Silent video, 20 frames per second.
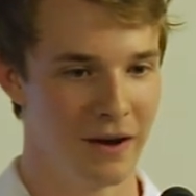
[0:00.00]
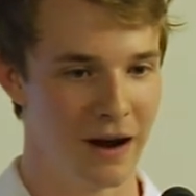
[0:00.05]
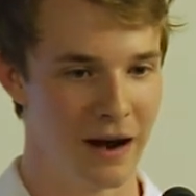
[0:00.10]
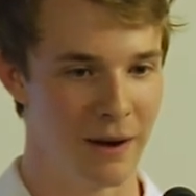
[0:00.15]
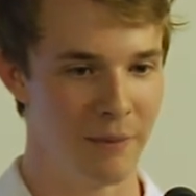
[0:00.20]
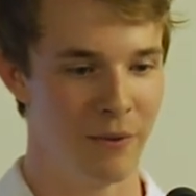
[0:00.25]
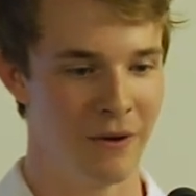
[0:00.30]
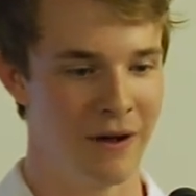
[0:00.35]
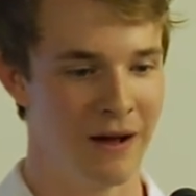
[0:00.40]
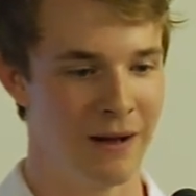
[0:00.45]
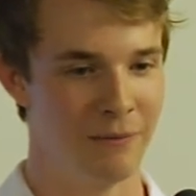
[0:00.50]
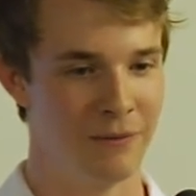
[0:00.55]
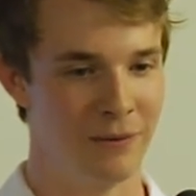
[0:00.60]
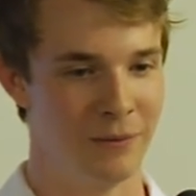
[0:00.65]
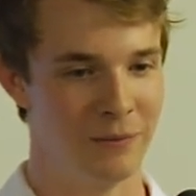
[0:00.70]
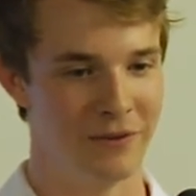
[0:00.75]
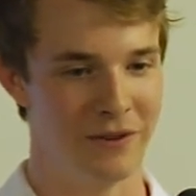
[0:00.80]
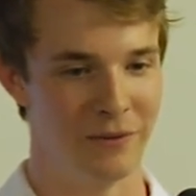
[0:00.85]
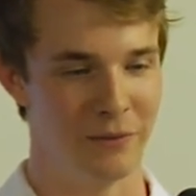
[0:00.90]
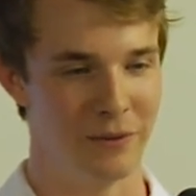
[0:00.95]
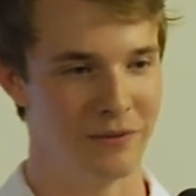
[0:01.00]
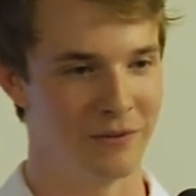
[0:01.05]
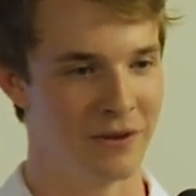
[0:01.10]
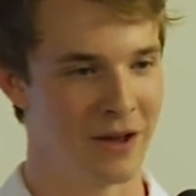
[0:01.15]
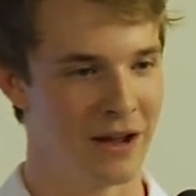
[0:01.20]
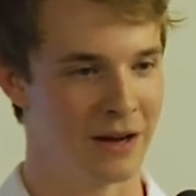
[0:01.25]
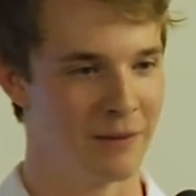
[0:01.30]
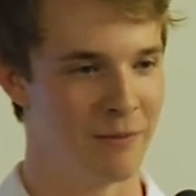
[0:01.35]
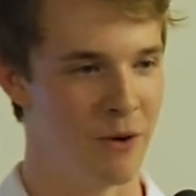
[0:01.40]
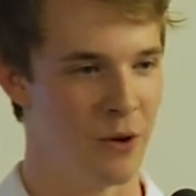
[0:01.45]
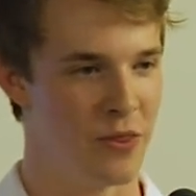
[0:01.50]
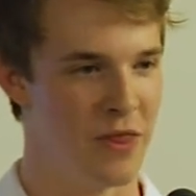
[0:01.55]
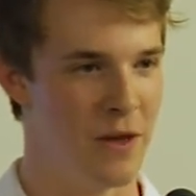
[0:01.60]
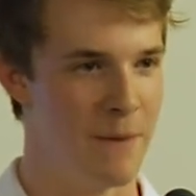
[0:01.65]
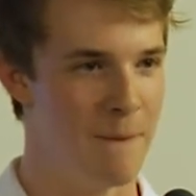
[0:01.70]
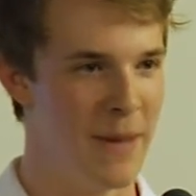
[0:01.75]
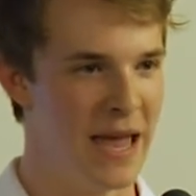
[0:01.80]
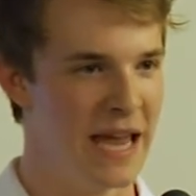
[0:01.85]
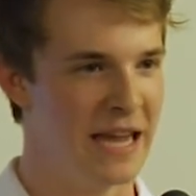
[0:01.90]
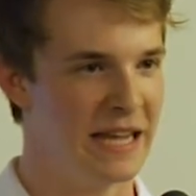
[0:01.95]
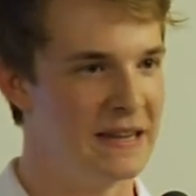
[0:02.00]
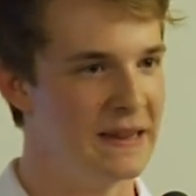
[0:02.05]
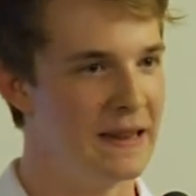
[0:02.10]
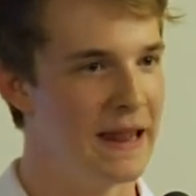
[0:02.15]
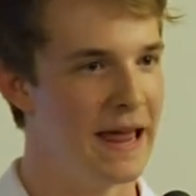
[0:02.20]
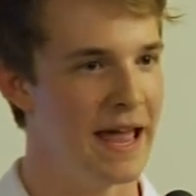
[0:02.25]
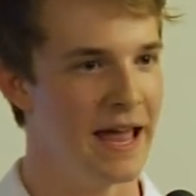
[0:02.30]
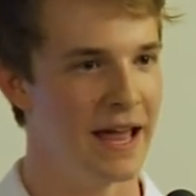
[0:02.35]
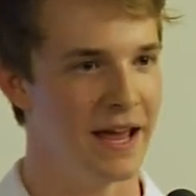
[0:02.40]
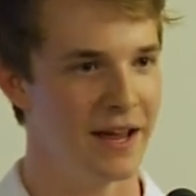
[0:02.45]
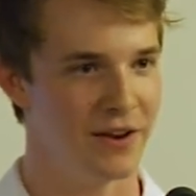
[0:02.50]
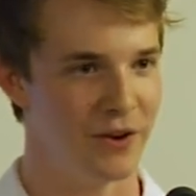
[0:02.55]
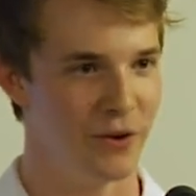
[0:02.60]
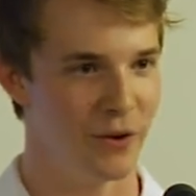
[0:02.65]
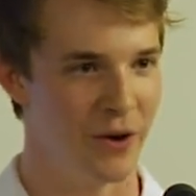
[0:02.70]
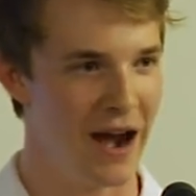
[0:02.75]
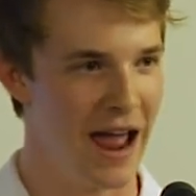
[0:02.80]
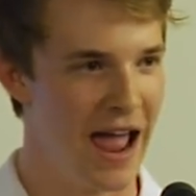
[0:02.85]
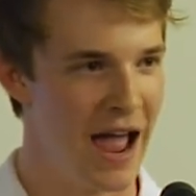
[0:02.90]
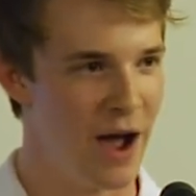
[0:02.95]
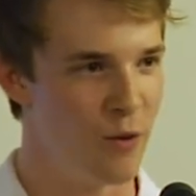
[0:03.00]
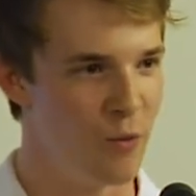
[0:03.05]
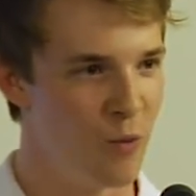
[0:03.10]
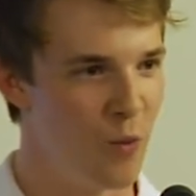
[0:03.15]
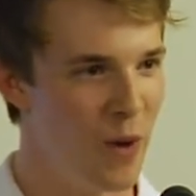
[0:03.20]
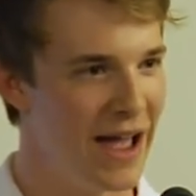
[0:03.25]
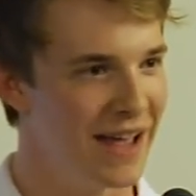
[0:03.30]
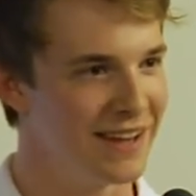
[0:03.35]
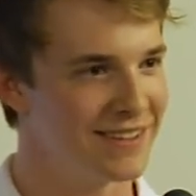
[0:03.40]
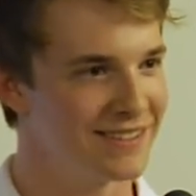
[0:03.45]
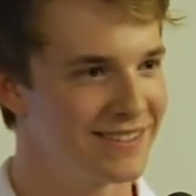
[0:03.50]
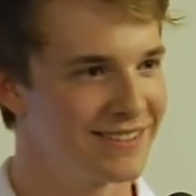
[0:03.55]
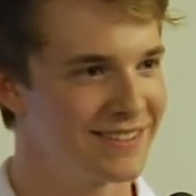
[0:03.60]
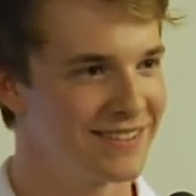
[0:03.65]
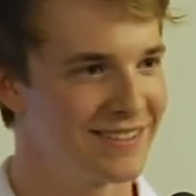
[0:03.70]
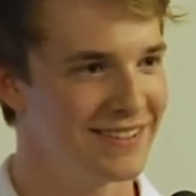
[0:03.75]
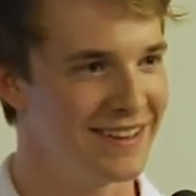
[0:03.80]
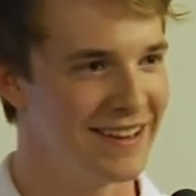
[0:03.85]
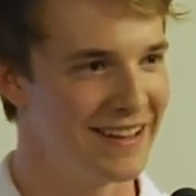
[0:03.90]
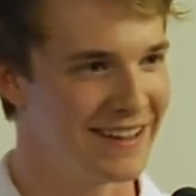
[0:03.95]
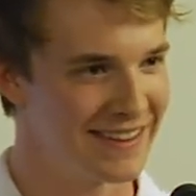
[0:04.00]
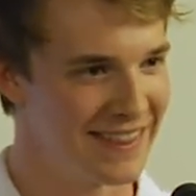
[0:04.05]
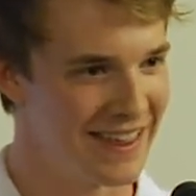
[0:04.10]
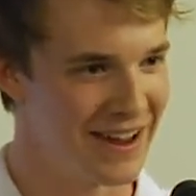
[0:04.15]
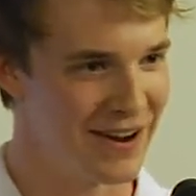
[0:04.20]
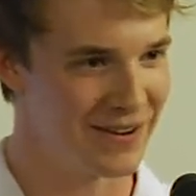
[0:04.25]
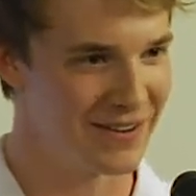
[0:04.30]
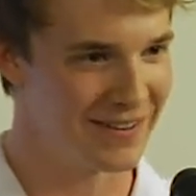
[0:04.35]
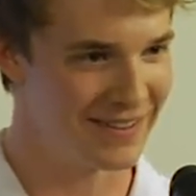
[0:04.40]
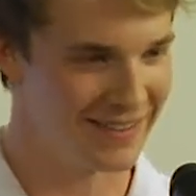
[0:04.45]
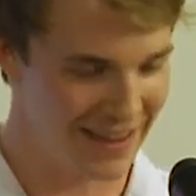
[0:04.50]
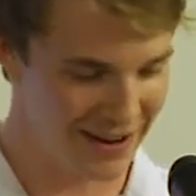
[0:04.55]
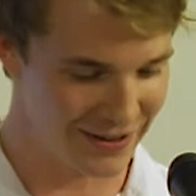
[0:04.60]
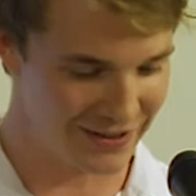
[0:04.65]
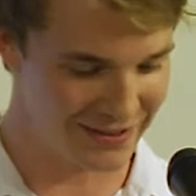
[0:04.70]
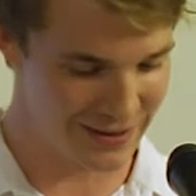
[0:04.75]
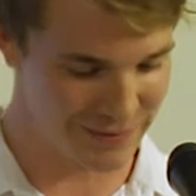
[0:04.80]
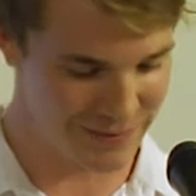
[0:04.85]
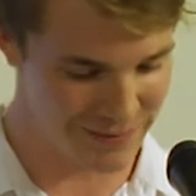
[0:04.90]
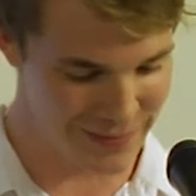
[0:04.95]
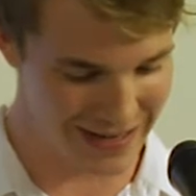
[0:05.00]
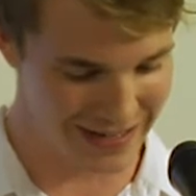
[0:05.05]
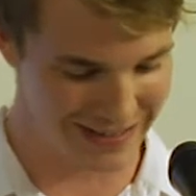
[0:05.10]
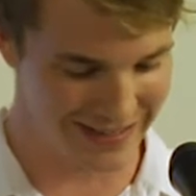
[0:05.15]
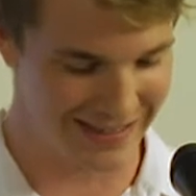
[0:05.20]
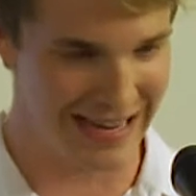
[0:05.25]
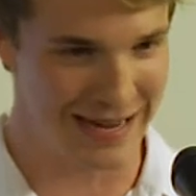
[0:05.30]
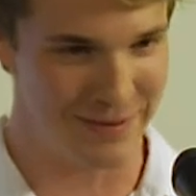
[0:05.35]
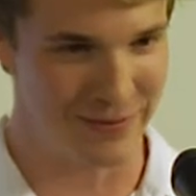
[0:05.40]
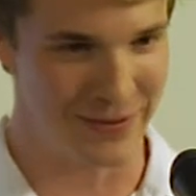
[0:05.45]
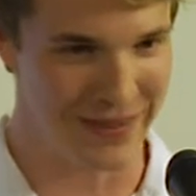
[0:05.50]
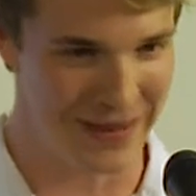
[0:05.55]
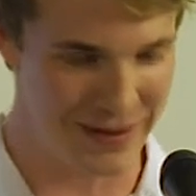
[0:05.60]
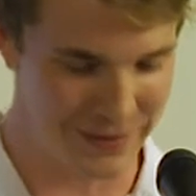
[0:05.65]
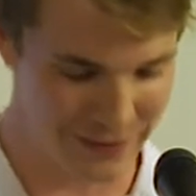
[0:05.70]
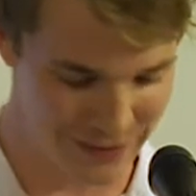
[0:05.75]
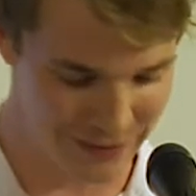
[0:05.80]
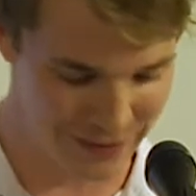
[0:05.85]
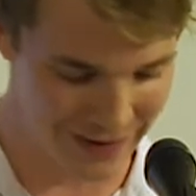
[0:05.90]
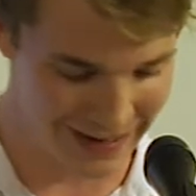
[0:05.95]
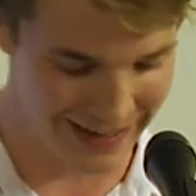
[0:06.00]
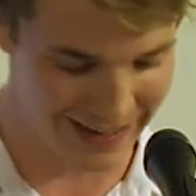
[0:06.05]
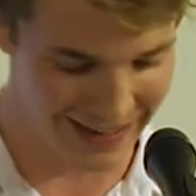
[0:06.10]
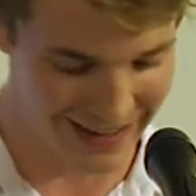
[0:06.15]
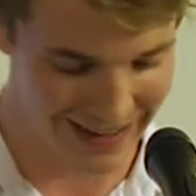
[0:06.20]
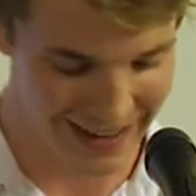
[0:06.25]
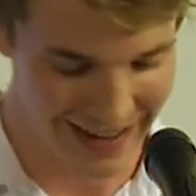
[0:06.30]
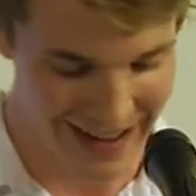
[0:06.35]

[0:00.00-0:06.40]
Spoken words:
our problems and we talk about the mainland or out west, like they're some big demon that we're fighting.